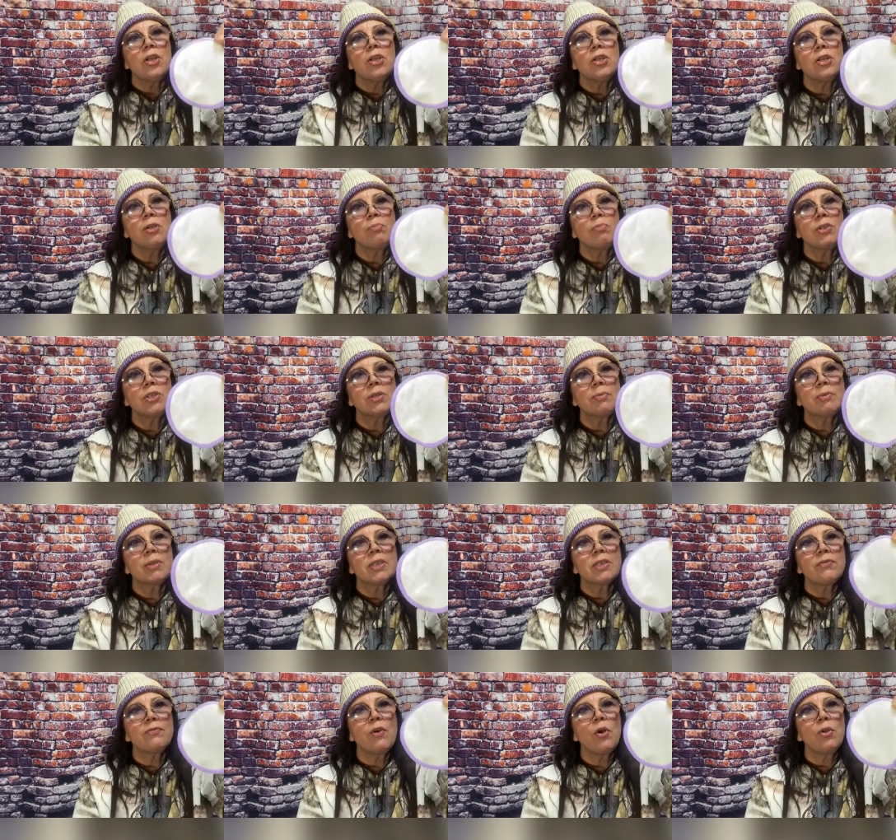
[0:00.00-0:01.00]
You can put some
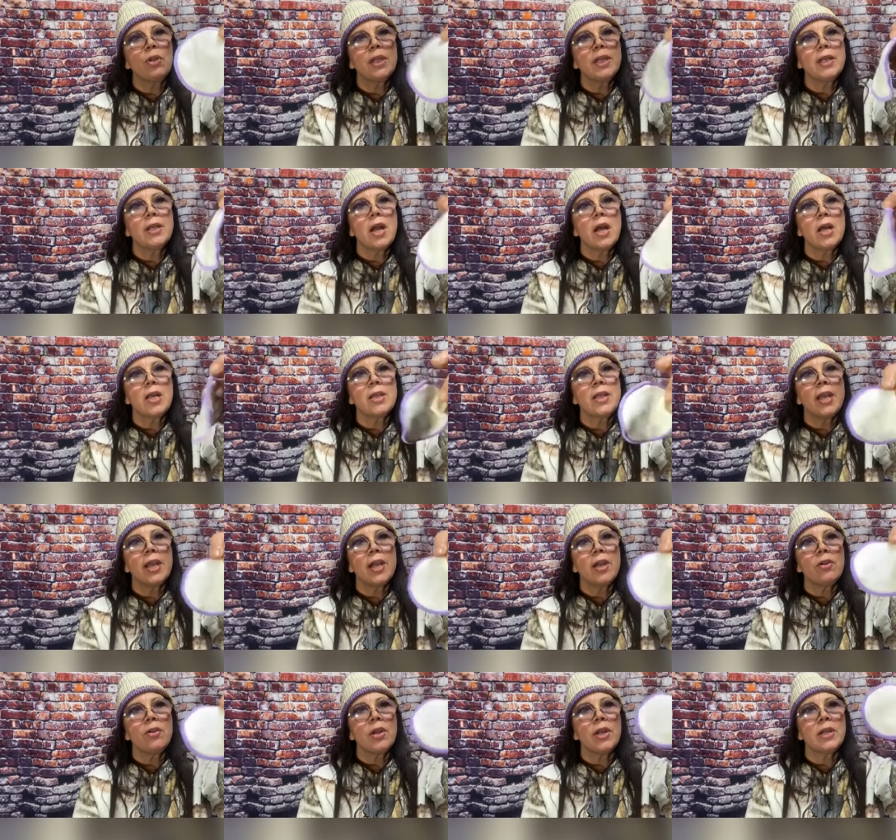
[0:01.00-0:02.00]
exfoliant on
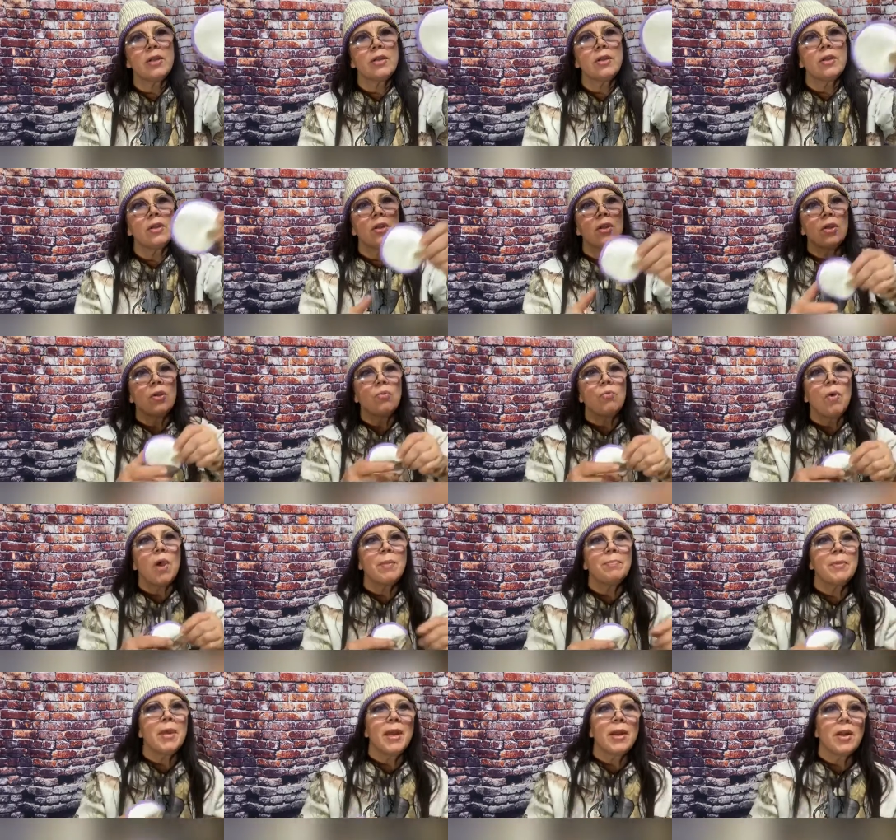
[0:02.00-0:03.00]
there and
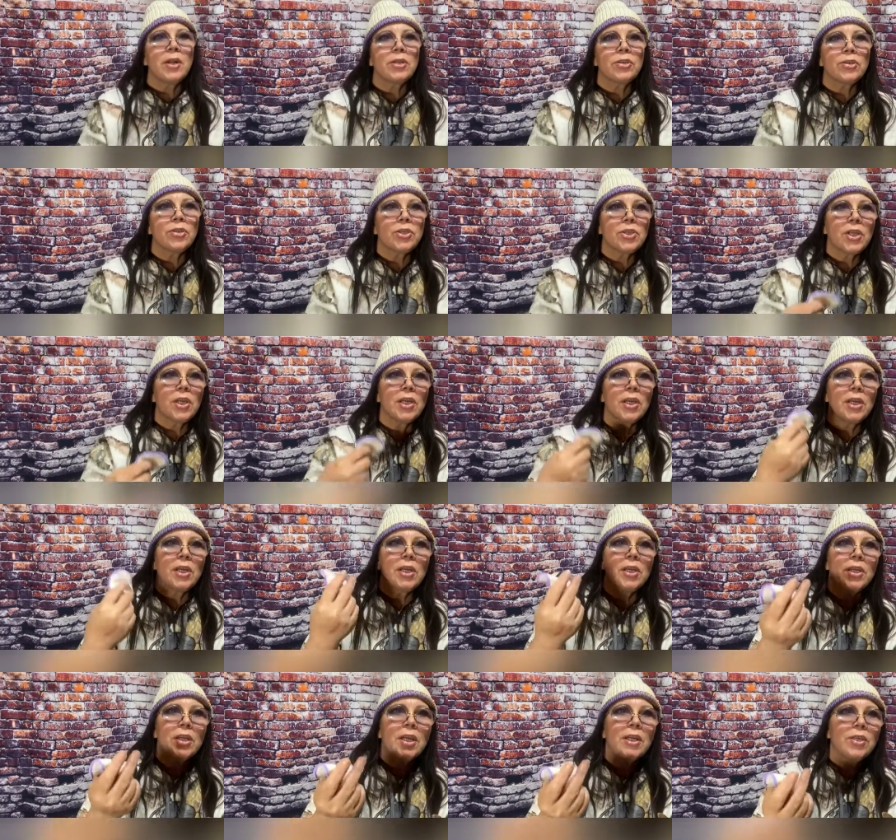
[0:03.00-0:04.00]
wipe that on your skin,
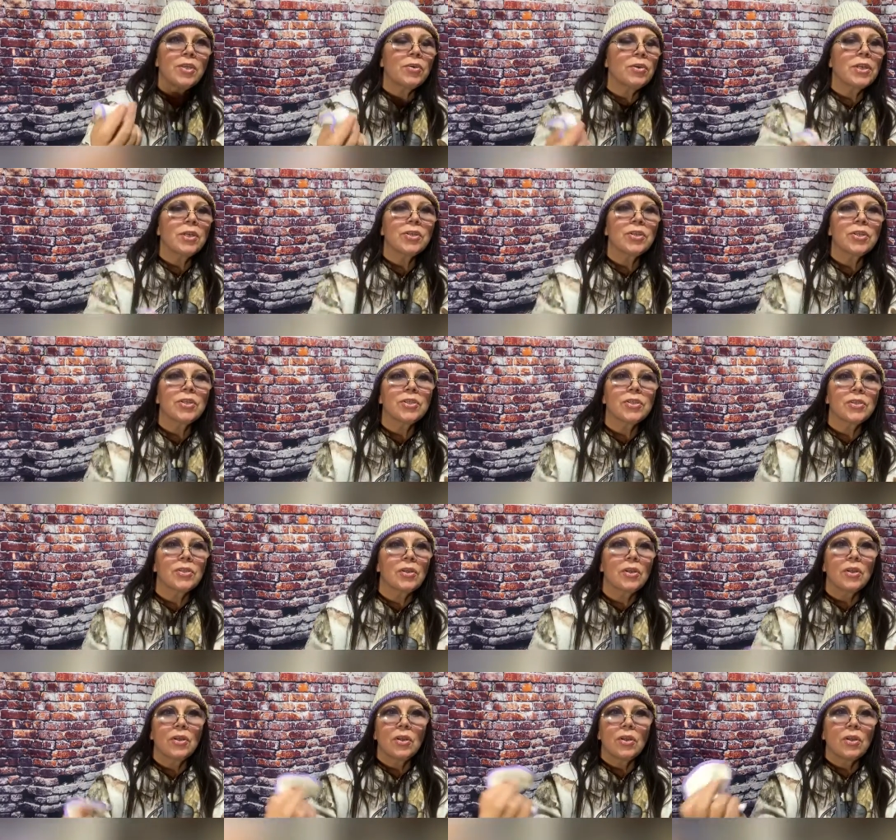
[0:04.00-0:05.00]
and then you can just
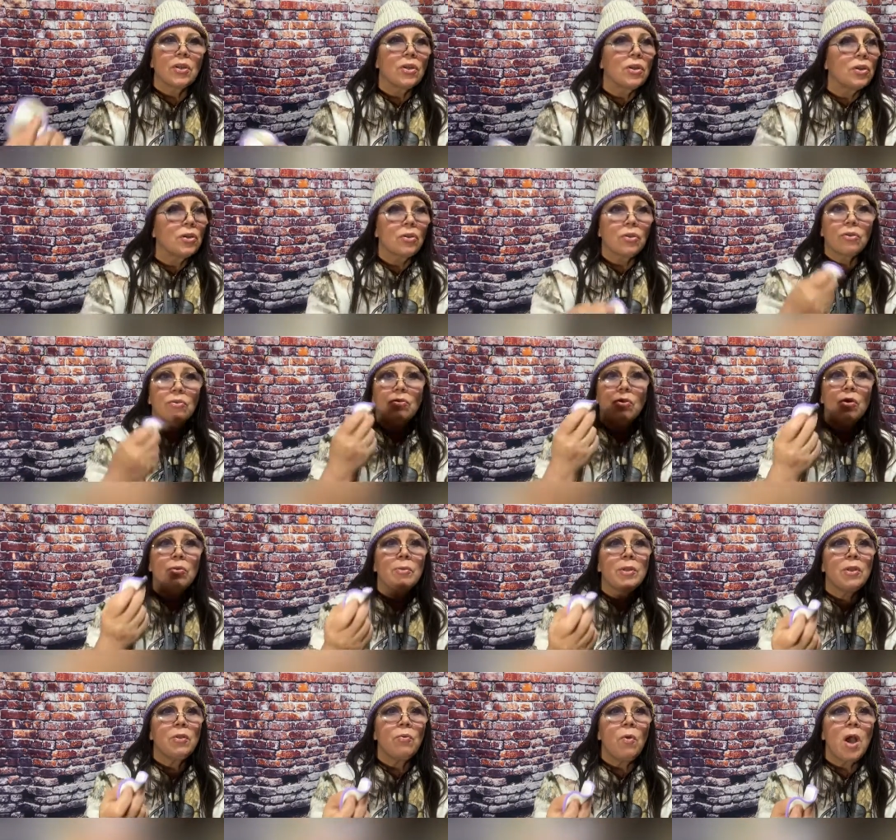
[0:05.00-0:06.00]
throw them
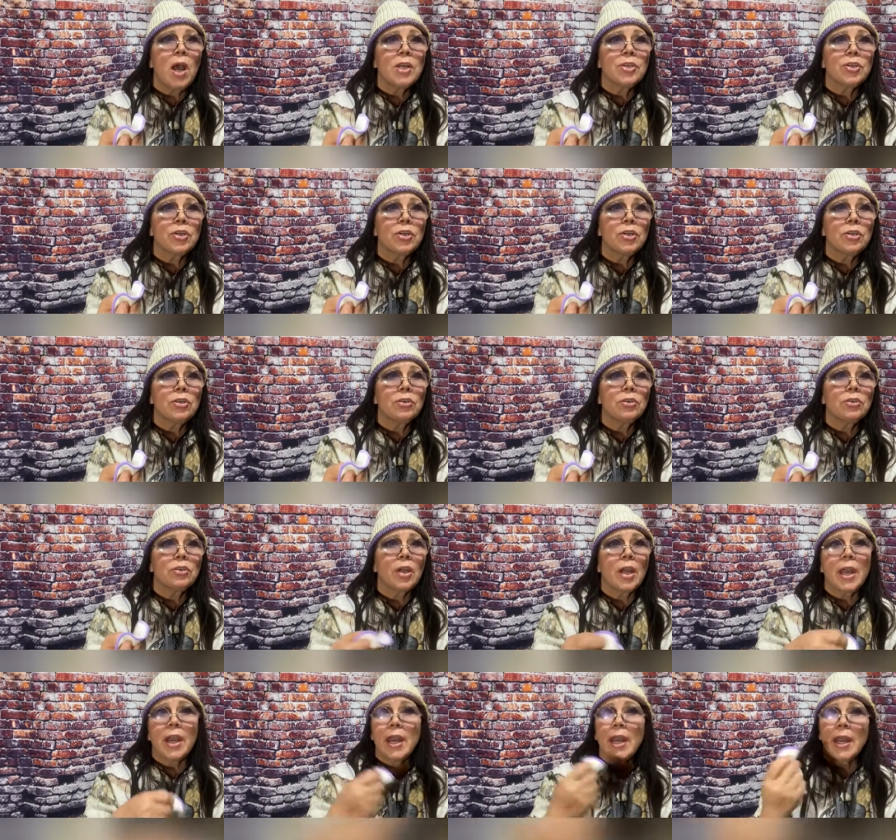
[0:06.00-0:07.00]
in the washer.
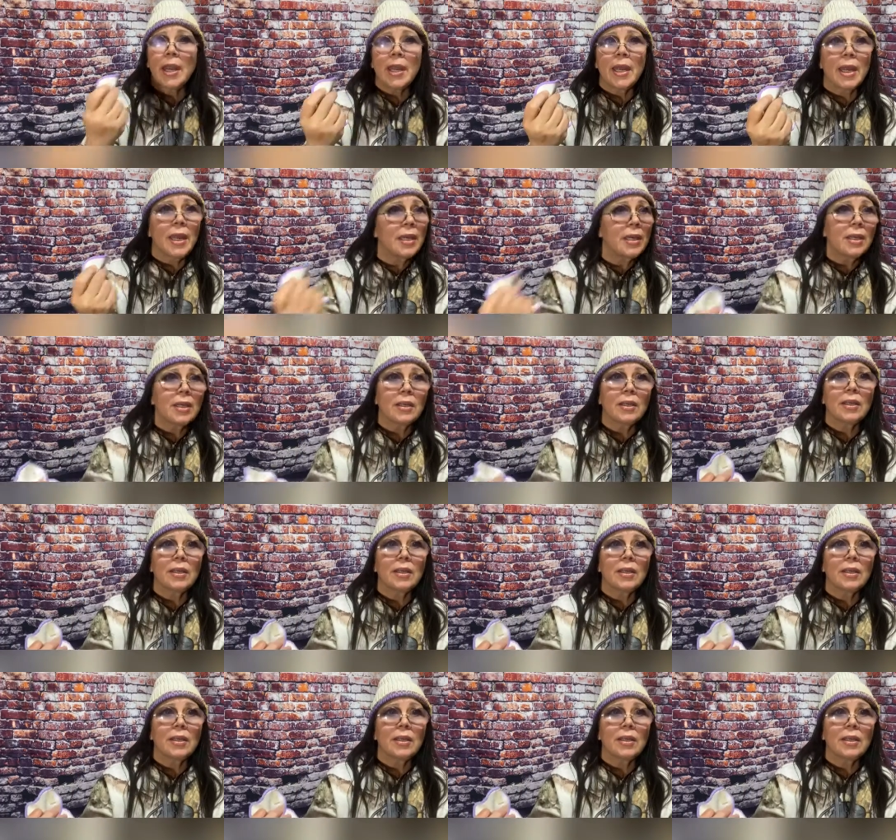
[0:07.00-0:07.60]
And